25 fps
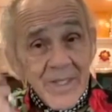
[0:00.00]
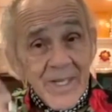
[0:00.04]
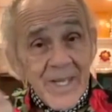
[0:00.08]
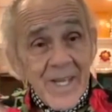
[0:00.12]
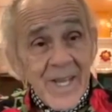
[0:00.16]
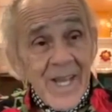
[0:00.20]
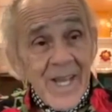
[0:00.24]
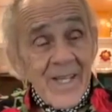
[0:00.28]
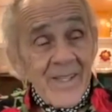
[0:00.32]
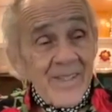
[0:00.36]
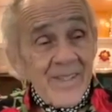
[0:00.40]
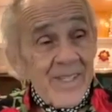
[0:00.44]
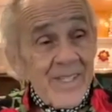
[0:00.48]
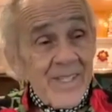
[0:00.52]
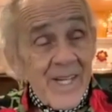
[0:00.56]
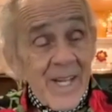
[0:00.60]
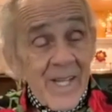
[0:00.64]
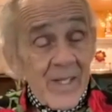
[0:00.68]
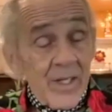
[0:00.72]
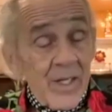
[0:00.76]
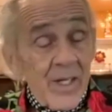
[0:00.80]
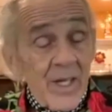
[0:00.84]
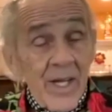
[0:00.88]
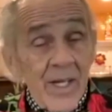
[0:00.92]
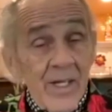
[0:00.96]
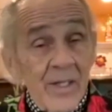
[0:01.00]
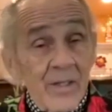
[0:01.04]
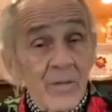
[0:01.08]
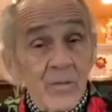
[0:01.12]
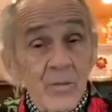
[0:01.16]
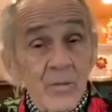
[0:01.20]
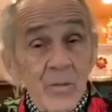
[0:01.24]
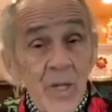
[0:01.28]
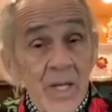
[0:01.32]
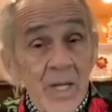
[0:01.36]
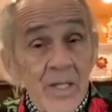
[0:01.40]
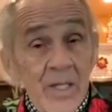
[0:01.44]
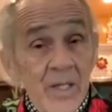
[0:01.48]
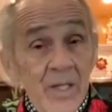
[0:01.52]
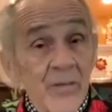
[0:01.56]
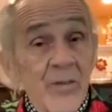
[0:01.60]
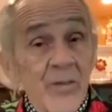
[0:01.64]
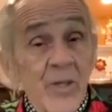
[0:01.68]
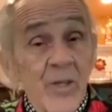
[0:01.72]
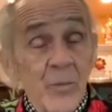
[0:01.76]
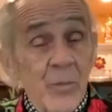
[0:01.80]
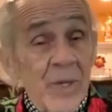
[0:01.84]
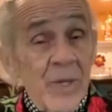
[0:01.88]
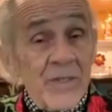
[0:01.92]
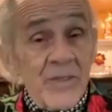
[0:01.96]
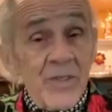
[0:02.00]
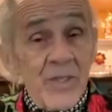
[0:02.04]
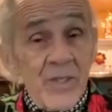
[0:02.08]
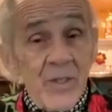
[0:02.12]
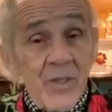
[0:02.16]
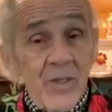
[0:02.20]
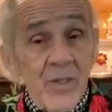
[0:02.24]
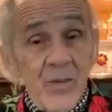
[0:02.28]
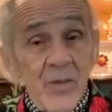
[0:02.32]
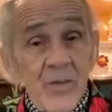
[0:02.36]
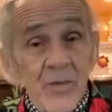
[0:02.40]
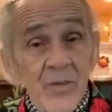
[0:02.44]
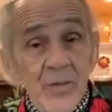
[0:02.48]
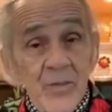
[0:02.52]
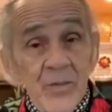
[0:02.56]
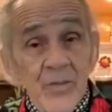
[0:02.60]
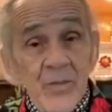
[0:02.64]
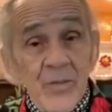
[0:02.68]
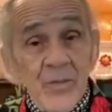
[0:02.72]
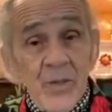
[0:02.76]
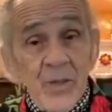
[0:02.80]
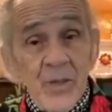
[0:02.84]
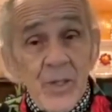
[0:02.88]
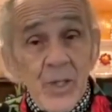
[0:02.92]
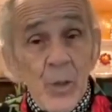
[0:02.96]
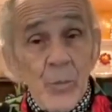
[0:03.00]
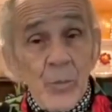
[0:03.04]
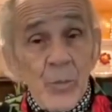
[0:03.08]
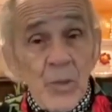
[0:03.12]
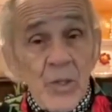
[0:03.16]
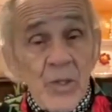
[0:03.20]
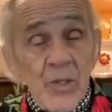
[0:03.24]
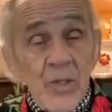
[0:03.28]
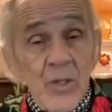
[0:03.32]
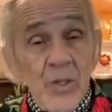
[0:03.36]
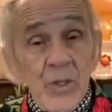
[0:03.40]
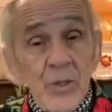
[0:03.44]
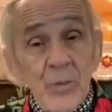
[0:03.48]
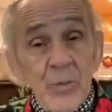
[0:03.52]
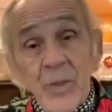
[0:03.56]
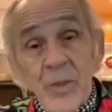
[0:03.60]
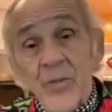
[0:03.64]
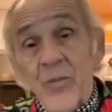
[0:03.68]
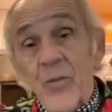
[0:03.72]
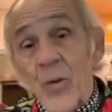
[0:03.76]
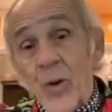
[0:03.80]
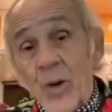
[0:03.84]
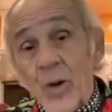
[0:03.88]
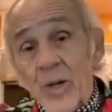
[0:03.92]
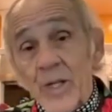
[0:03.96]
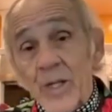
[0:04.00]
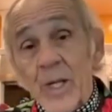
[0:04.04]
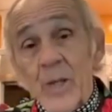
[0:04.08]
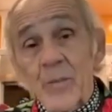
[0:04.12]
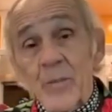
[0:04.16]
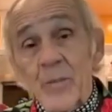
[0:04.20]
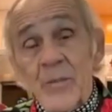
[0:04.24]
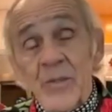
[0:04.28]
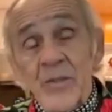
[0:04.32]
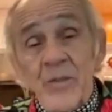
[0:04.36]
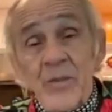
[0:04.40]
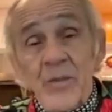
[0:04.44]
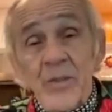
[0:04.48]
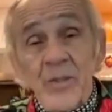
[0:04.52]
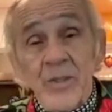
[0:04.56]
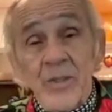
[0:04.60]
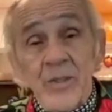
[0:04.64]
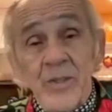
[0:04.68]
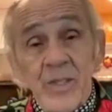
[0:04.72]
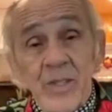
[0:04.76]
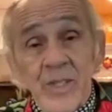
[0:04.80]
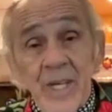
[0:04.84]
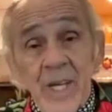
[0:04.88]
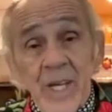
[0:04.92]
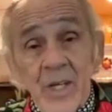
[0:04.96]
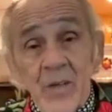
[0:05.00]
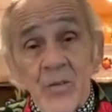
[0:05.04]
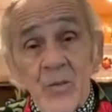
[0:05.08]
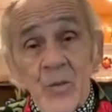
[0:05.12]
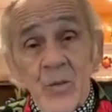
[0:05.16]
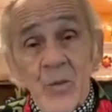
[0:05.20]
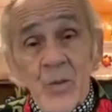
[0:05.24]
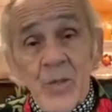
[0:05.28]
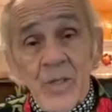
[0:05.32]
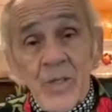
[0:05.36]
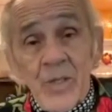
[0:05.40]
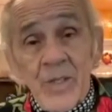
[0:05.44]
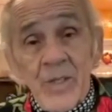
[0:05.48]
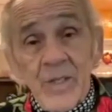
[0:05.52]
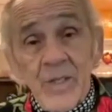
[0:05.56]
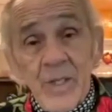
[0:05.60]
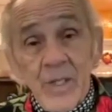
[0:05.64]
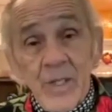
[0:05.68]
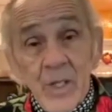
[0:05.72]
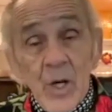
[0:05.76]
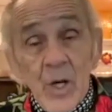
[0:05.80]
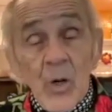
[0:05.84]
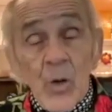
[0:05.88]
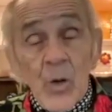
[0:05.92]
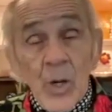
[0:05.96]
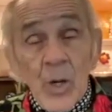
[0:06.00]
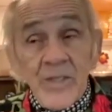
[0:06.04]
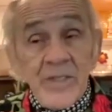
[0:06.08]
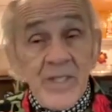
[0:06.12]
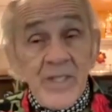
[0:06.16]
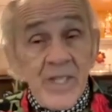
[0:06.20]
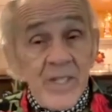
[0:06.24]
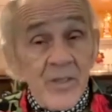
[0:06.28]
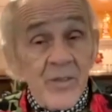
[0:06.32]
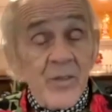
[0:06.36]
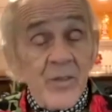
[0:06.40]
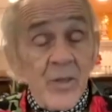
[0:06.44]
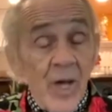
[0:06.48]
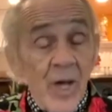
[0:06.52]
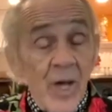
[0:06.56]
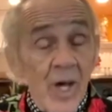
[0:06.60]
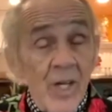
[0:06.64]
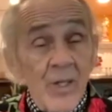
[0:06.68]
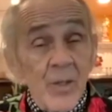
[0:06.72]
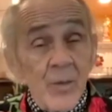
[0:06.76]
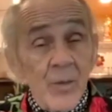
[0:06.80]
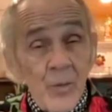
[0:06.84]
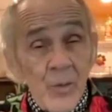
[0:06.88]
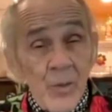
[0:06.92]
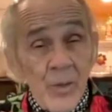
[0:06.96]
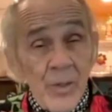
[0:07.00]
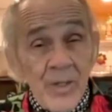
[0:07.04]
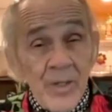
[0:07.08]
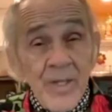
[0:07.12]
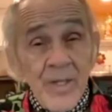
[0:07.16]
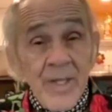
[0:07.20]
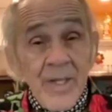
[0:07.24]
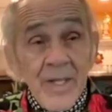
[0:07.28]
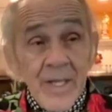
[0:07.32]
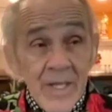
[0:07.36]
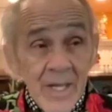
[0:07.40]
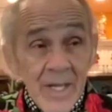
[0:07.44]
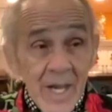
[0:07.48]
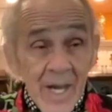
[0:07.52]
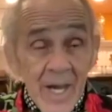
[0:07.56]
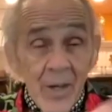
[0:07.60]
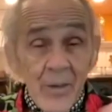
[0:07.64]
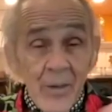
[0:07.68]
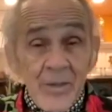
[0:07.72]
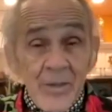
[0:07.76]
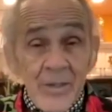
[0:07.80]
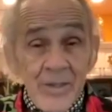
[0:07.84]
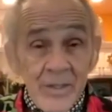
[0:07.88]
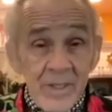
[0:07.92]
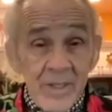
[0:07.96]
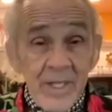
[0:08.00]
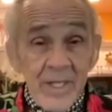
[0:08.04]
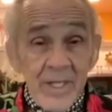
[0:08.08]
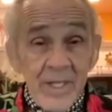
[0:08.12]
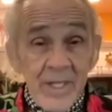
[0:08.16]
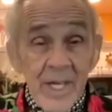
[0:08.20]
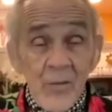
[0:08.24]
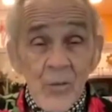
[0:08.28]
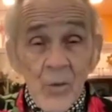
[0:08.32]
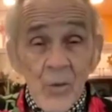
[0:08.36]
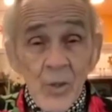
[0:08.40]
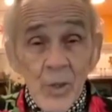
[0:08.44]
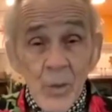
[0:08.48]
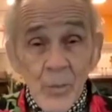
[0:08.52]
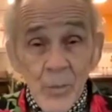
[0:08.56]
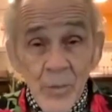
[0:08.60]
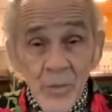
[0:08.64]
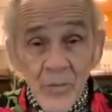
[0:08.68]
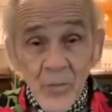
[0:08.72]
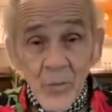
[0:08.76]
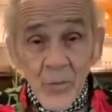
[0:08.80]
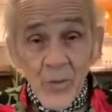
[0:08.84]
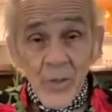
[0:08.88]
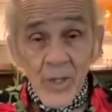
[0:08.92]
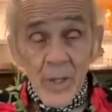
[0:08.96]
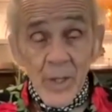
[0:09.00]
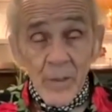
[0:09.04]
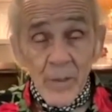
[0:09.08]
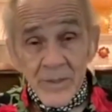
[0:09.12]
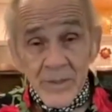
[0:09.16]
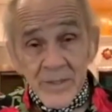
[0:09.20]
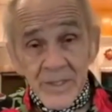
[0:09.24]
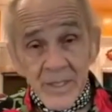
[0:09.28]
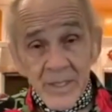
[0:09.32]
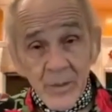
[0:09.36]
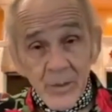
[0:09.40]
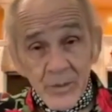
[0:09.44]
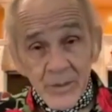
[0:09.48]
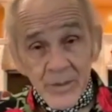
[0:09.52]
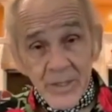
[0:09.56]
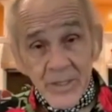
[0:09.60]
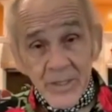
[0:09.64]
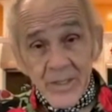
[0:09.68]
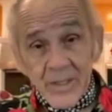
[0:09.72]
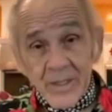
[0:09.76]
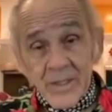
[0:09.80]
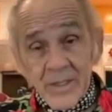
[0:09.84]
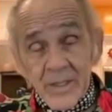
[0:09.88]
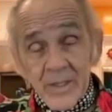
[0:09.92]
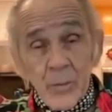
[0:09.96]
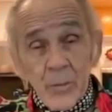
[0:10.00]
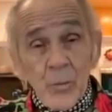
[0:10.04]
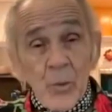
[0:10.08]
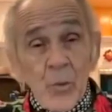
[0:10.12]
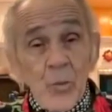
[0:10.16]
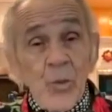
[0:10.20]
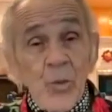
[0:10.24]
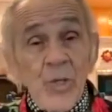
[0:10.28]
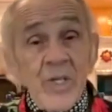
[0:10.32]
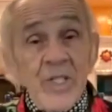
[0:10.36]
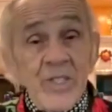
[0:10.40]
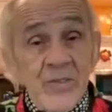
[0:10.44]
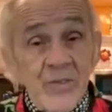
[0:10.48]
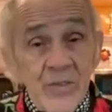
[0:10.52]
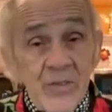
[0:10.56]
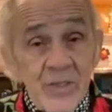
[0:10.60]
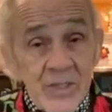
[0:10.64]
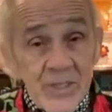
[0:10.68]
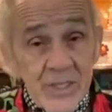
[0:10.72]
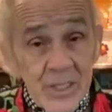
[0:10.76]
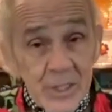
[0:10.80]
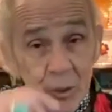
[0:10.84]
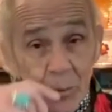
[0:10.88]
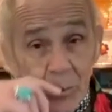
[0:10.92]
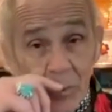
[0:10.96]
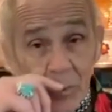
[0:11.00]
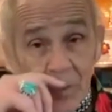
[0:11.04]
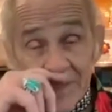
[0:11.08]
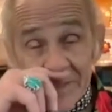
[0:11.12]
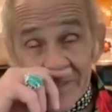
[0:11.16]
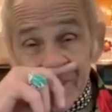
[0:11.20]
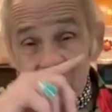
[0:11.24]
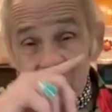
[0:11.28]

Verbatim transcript: And then I, I, I lived in Mexico for a couple of years before I came to, to California, or I say to Hollywood. I was in California before that because I was in the Marines for six months,